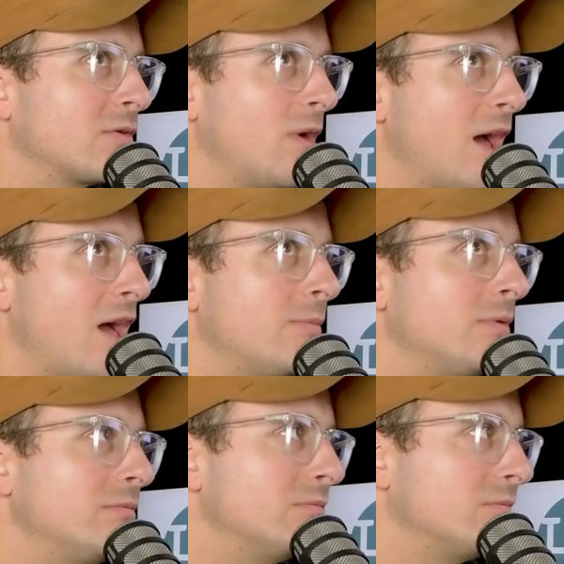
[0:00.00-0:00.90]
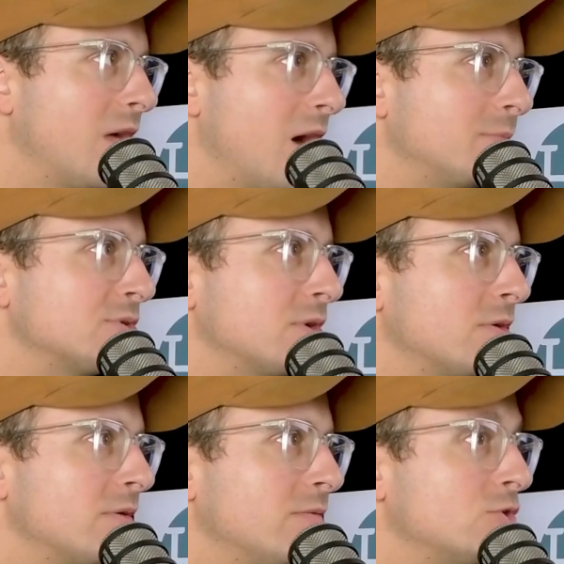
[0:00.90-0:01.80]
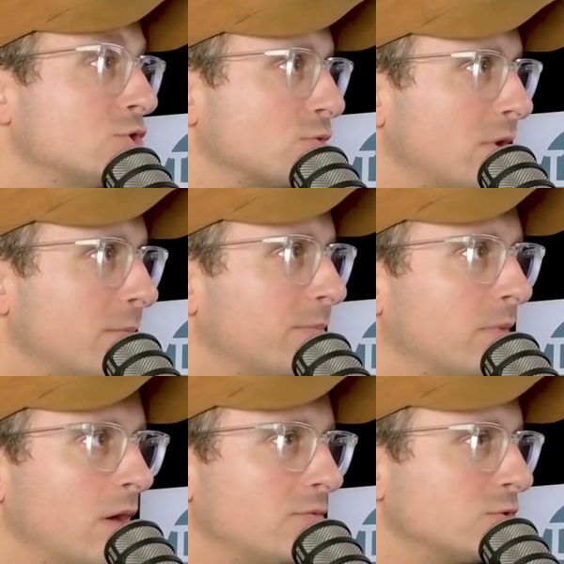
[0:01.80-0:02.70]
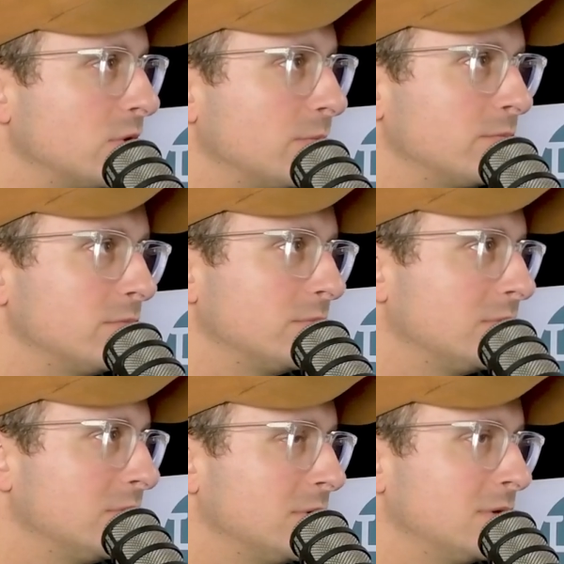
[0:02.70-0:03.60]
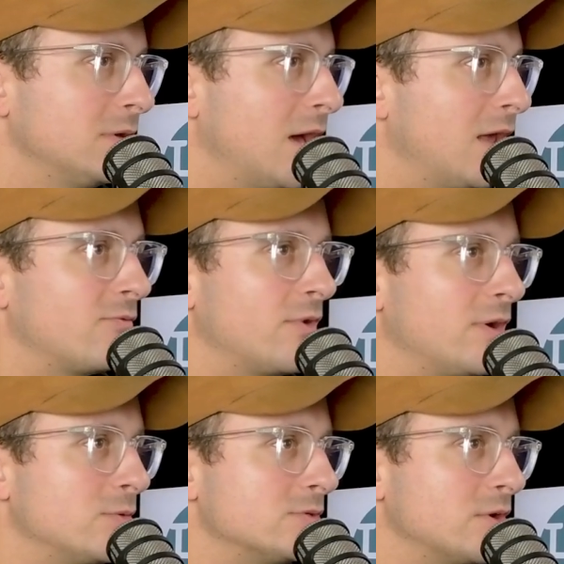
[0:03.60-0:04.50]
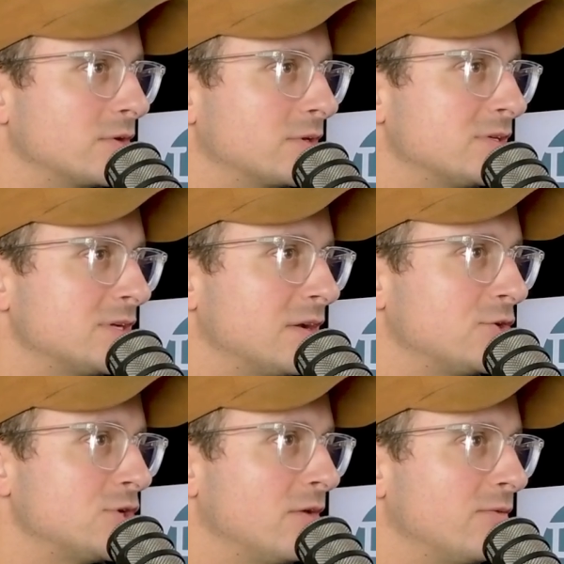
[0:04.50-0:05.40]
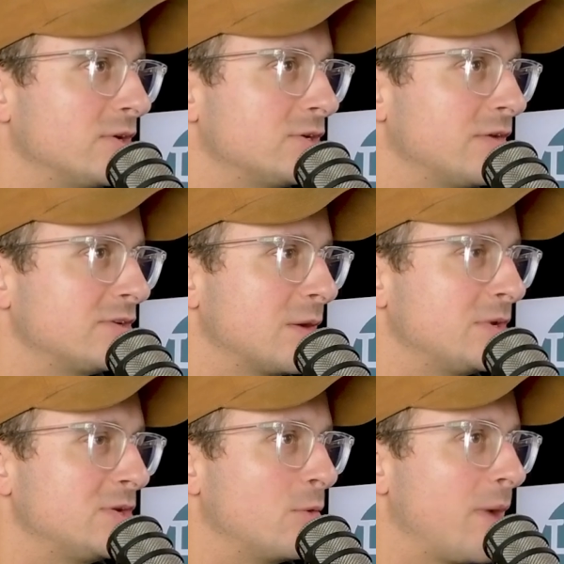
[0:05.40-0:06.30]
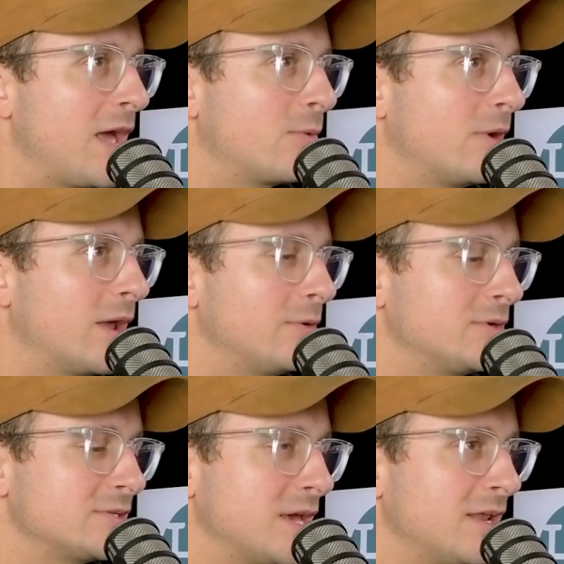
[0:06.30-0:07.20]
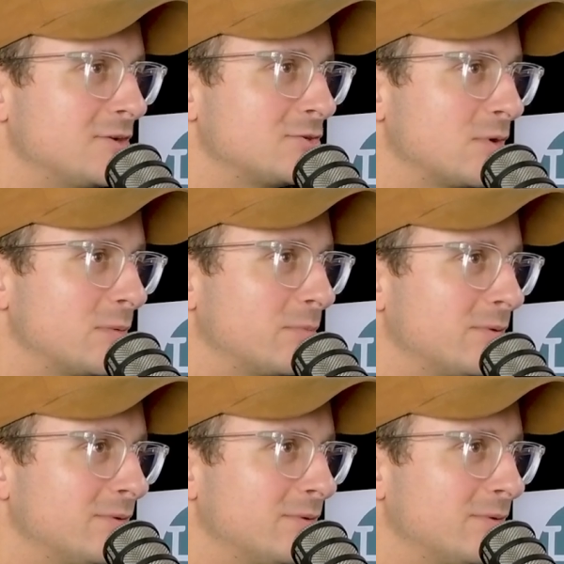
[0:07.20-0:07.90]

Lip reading: crab and lobster and shrimp. Love shrimp. I had a friend who was allergic to shellfish, and every time we do a banquet, I would just get his shrimp.